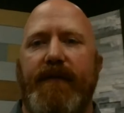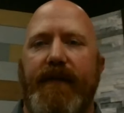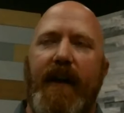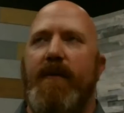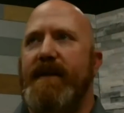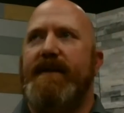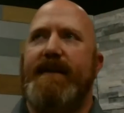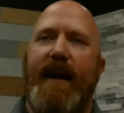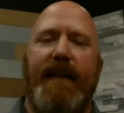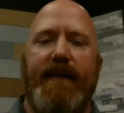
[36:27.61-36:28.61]
follow Miss
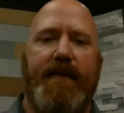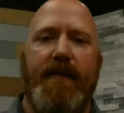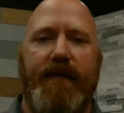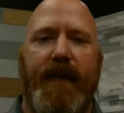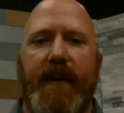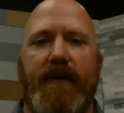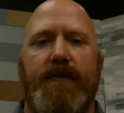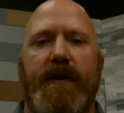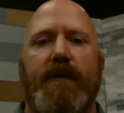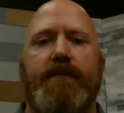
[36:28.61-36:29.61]
Sally through the fire
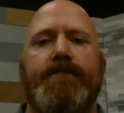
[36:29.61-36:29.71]
drill.